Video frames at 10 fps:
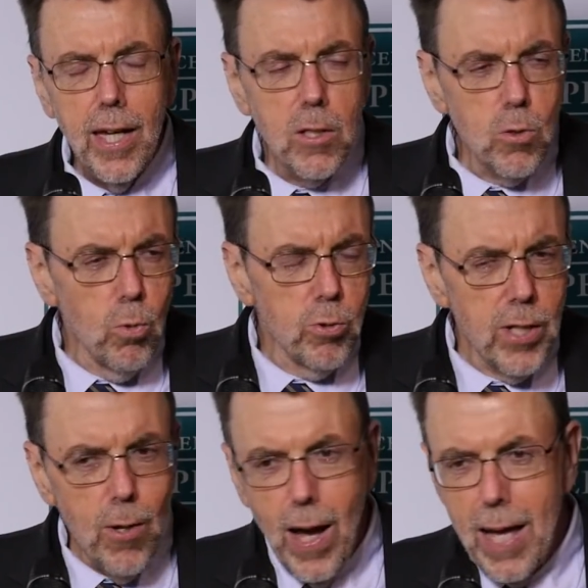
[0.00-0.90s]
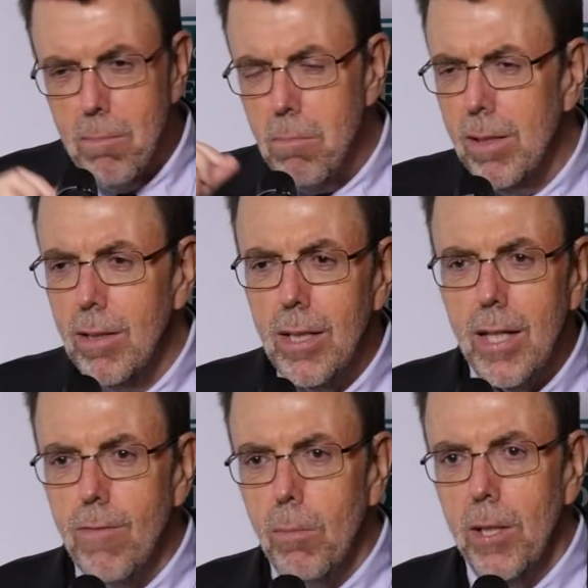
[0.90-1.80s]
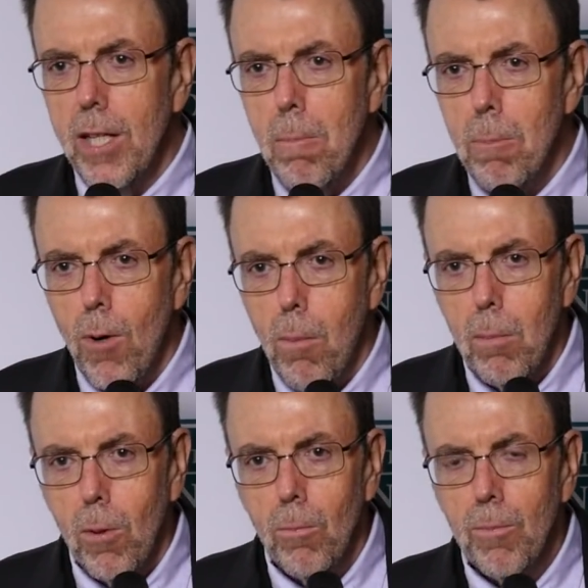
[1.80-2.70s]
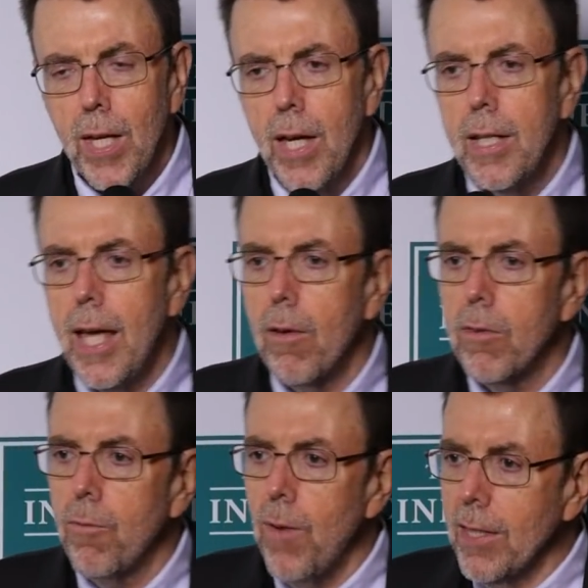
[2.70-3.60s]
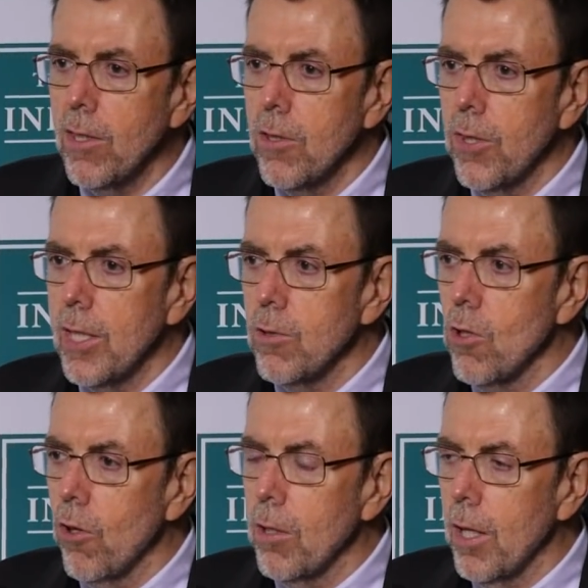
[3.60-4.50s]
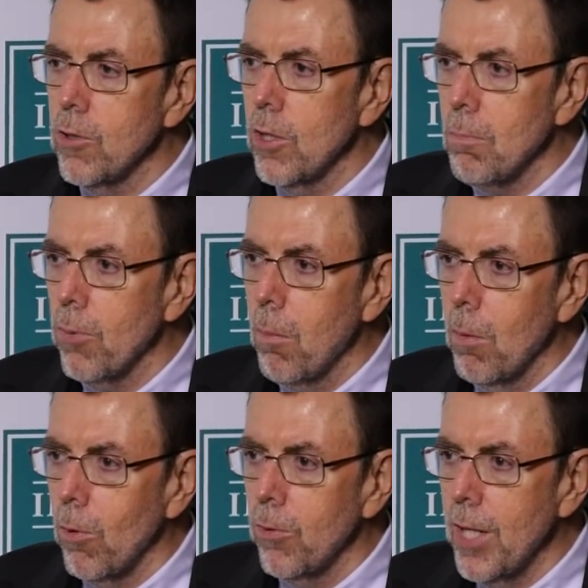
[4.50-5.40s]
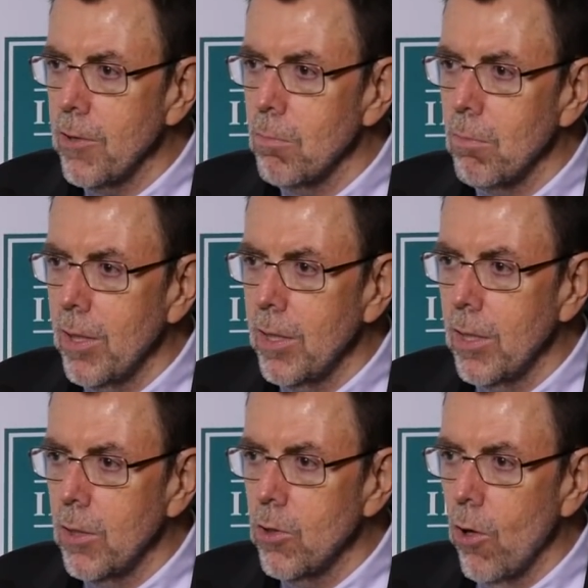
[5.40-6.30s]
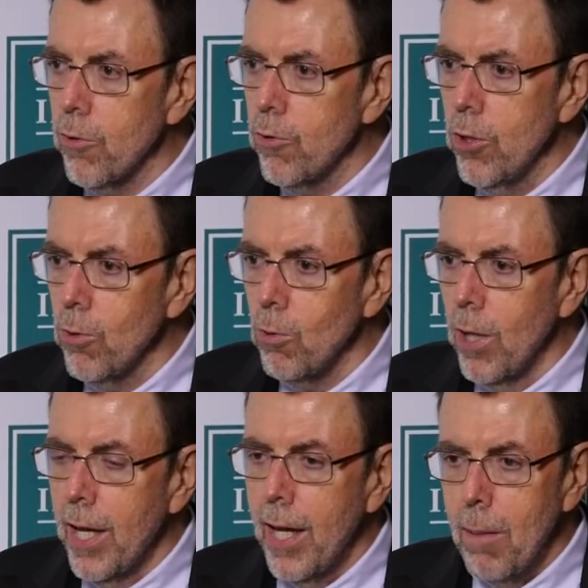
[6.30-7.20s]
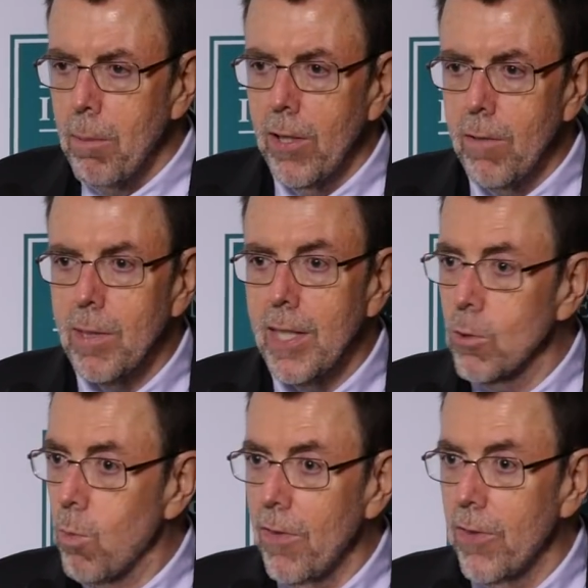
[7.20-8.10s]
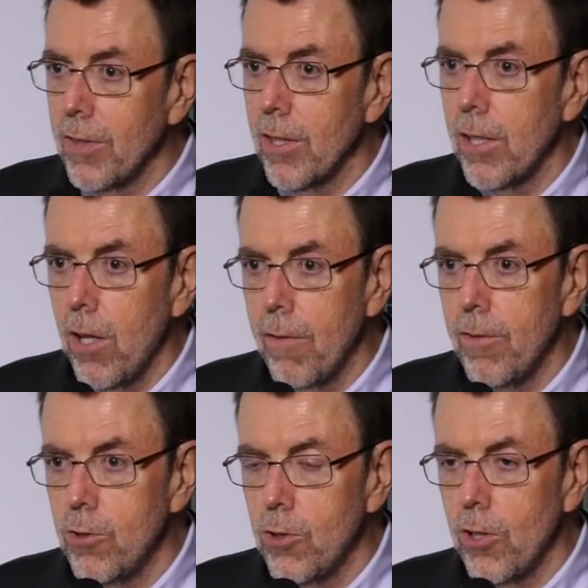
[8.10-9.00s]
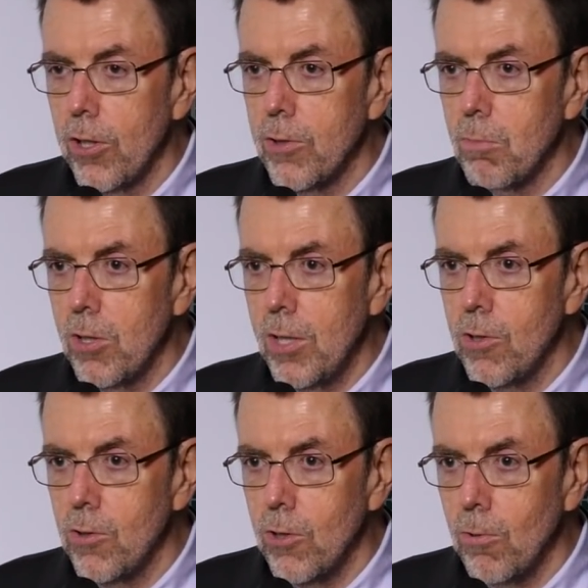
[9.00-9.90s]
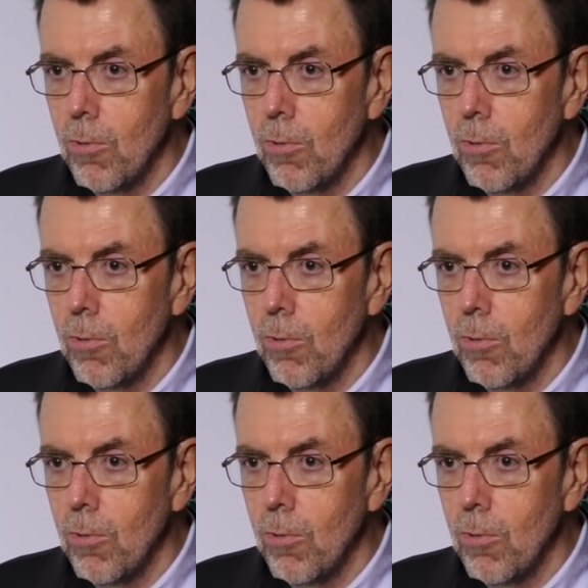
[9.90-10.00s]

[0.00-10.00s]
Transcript: it's all so unbelievably improbable. Now, the fact that a thing is improbable doesn't mean it's not true. And believe me, that's one thing that a life in journalism teaches you,